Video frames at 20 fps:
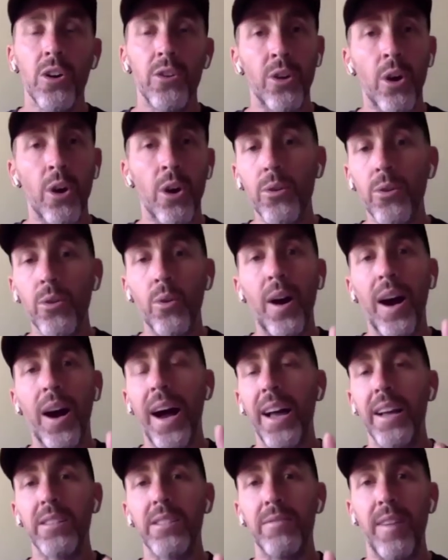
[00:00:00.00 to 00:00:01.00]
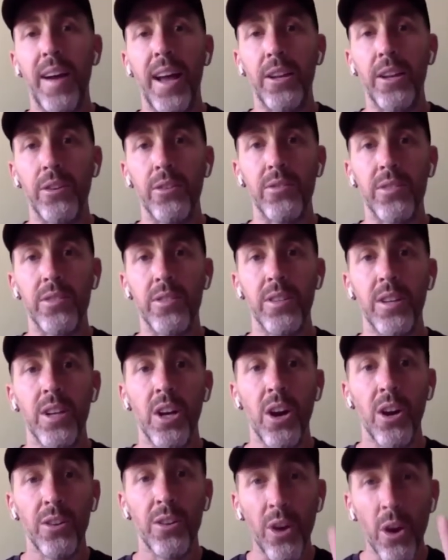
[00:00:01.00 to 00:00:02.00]
know your highest values.
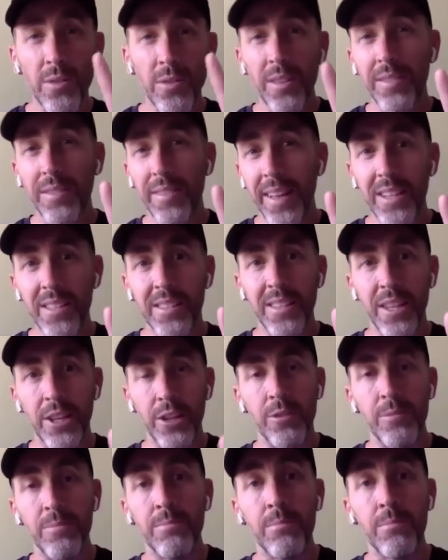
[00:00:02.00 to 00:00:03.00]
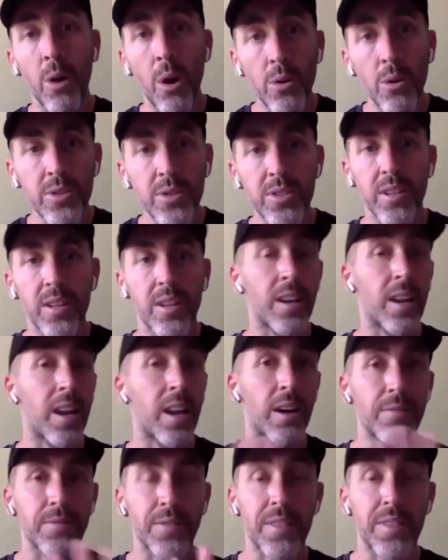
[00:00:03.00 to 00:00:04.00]
Know the things that you most
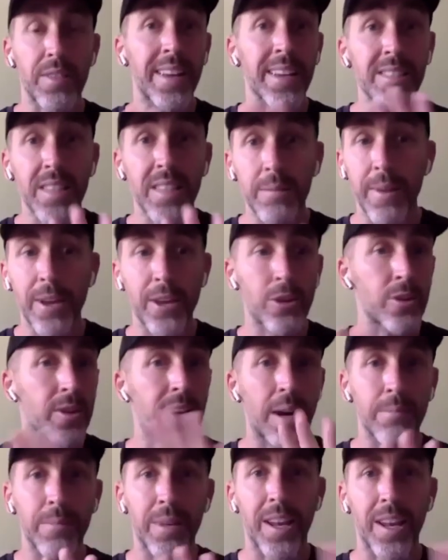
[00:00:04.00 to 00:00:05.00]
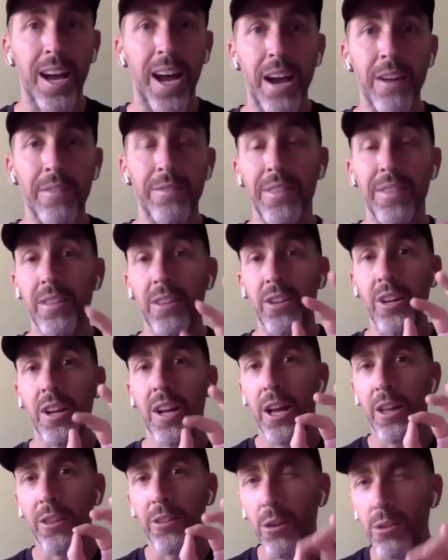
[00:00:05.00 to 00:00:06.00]
love, the things that make you come alive.
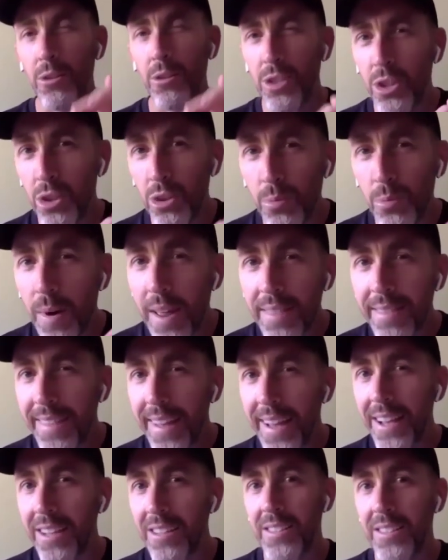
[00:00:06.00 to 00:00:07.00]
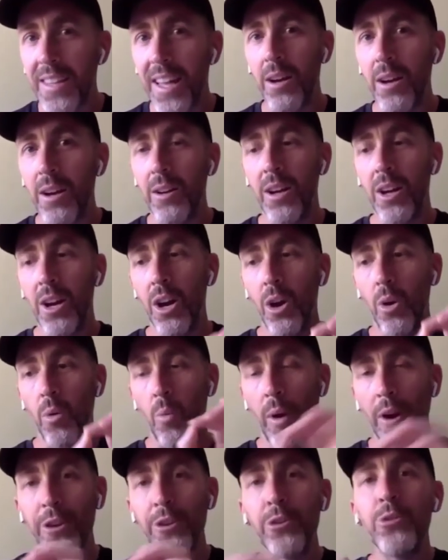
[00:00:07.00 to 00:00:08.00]
Those three things that
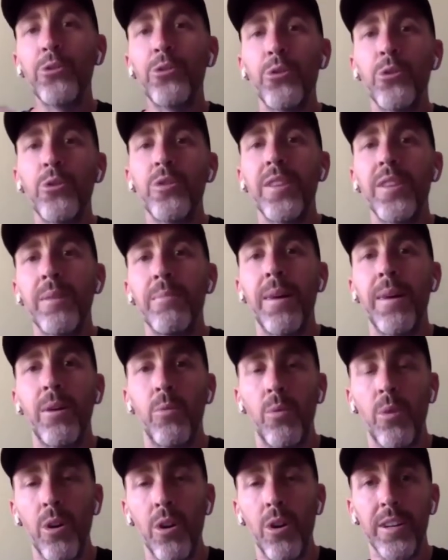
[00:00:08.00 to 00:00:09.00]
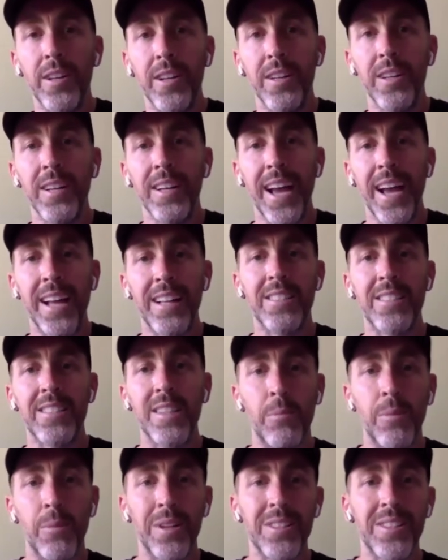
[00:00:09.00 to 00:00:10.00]
when you do them at work and
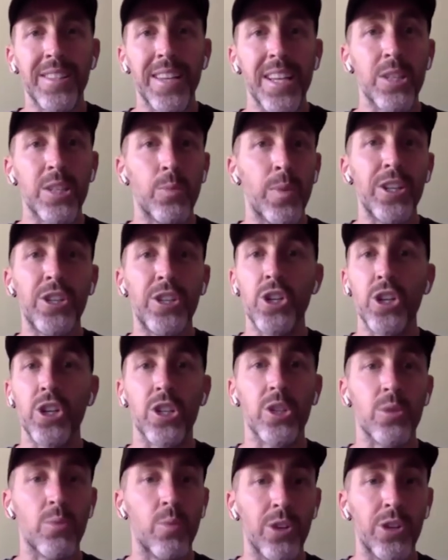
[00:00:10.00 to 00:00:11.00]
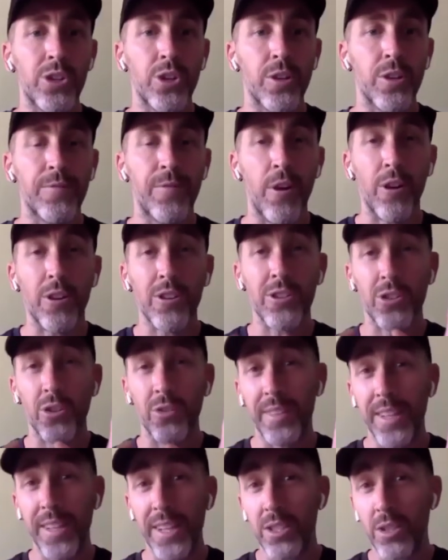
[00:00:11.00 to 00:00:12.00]
someone says, we just want you to focus
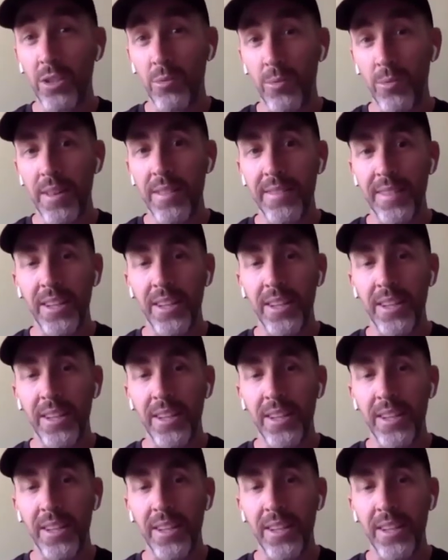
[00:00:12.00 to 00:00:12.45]
on these three